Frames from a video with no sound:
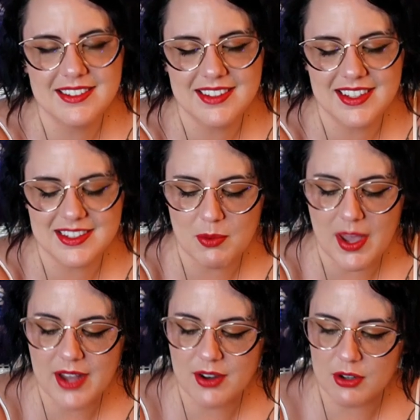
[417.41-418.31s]
That's a
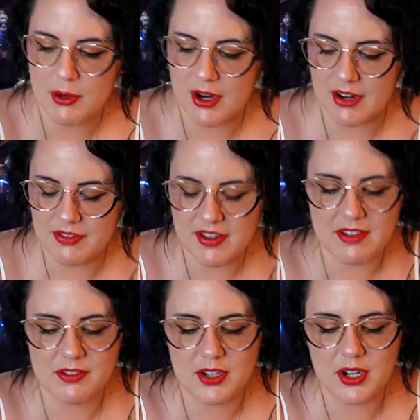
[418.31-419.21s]
white girl bar, if I've
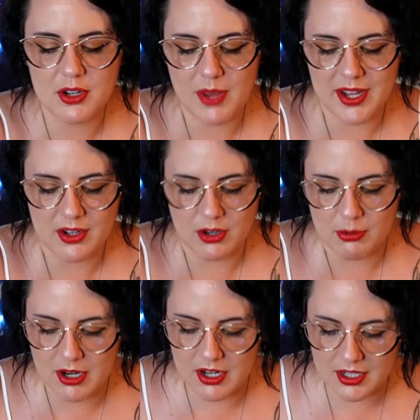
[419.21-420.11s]
ever heard a white girl
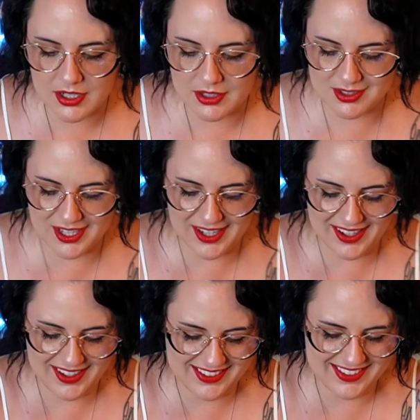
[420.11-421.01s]
bar,
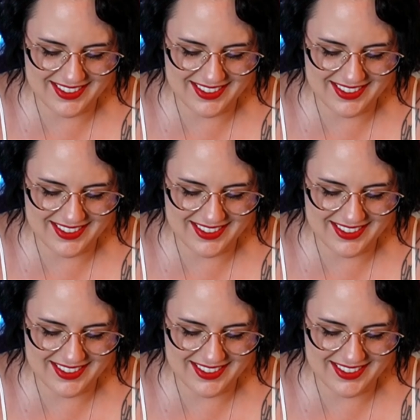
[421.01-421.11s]
okay?